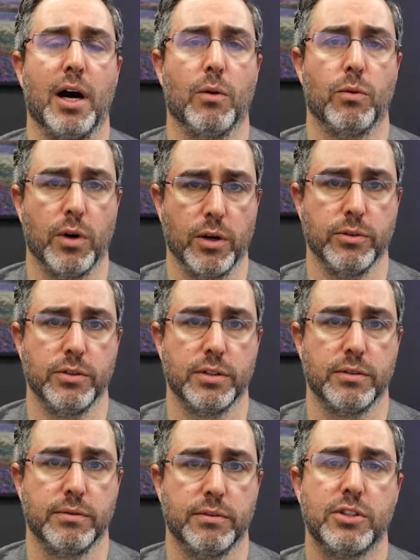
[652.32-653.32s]

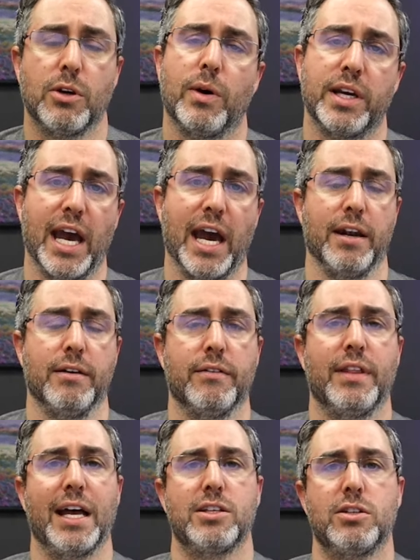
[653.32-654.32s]
arose. So again,
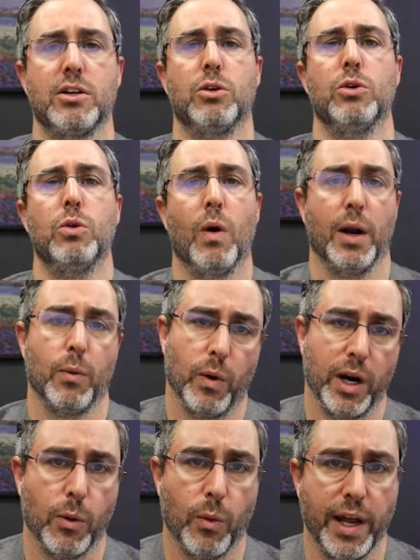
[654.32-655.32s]
that's the who, what,
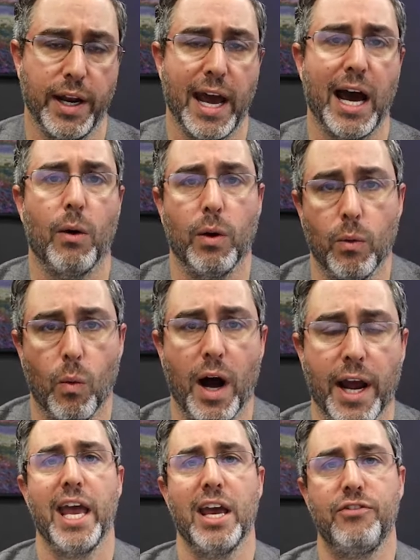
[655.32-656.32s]
where, when, how, and
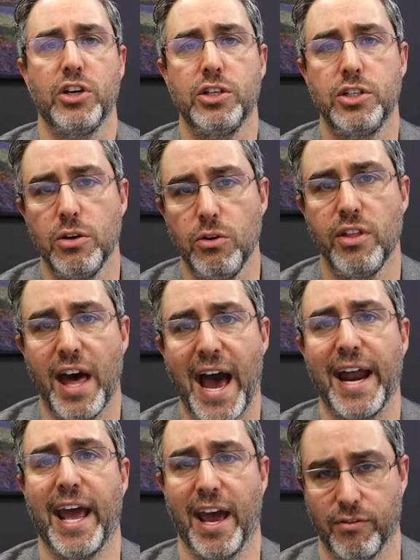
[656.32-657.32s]
why. If you do
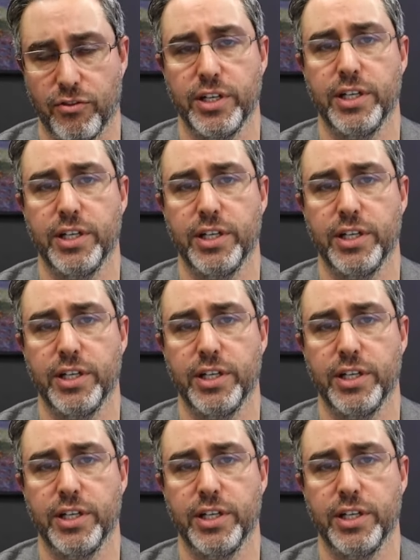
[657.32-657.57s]
that every